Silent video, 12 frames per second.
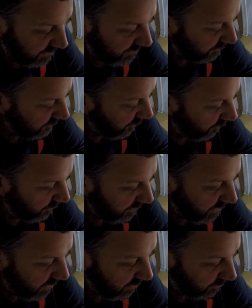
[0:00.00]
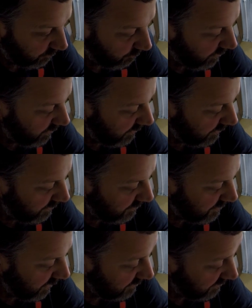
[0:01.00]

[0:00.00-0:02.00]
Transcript: to $30 range. I'd say